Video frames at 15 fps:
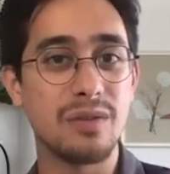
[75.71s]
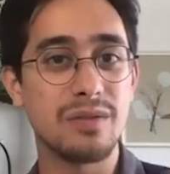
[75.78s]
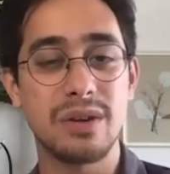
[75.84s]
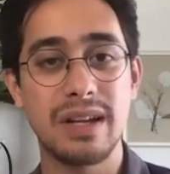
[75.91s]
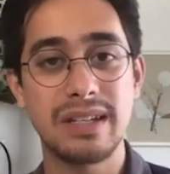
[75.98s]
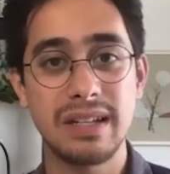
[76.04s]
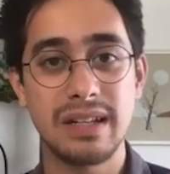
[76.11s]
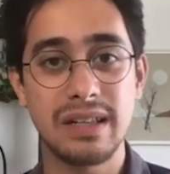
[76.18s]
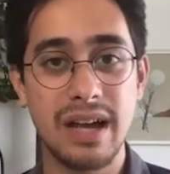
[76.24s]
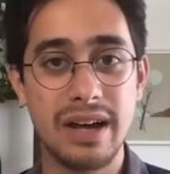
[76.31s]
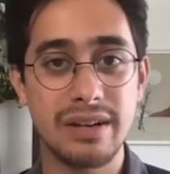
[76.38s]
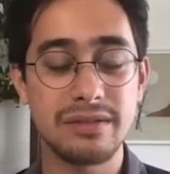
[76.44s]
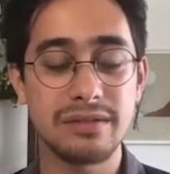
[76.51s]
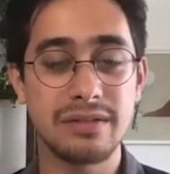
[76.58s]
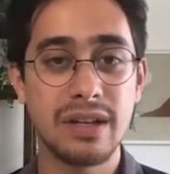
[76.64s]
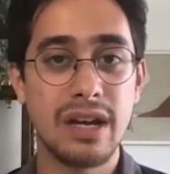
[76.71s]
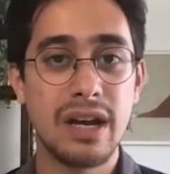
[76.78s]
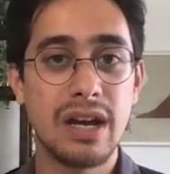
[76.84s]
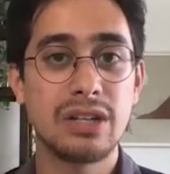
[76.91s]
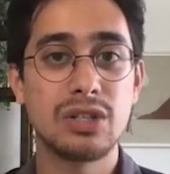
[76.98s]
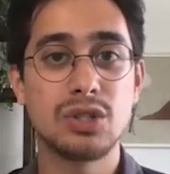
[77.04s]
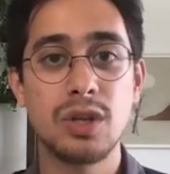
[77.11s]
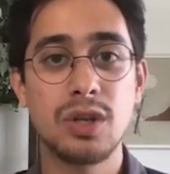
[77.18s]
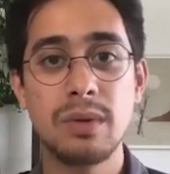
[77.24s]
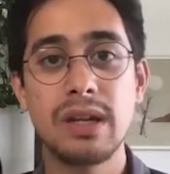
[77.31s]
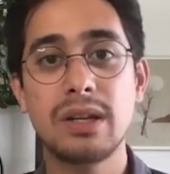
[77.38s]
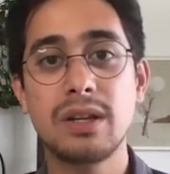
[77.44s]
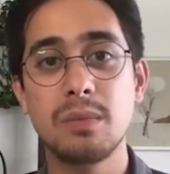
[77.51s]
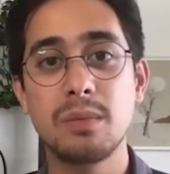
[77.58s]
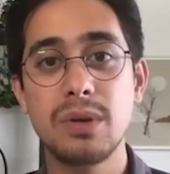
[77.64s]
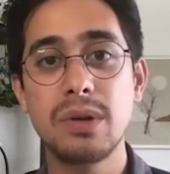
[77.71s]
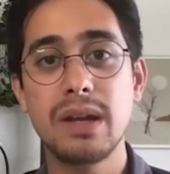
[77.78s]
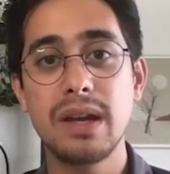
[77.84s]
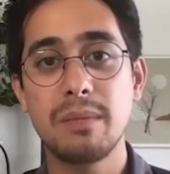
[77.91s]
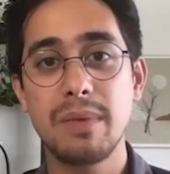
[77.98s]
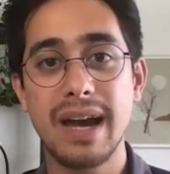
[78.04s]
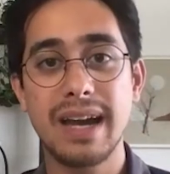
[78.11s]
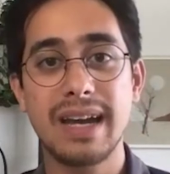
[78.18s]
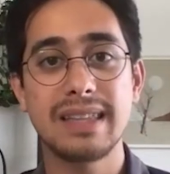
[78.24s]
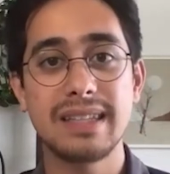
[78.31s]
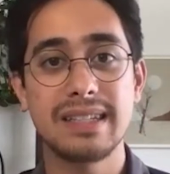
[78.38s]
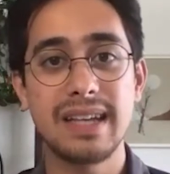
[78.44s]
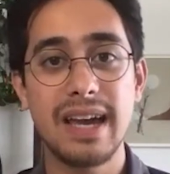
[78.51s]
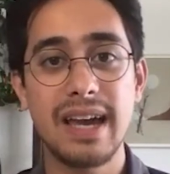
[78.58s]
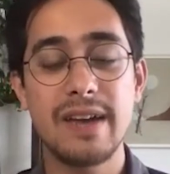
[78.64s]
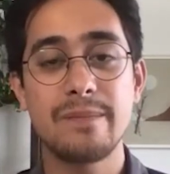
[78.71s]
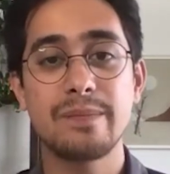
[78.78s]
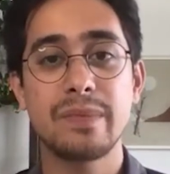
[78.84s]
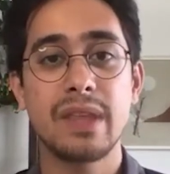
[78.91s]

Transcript: So I did a lot of distributed computing back in the day.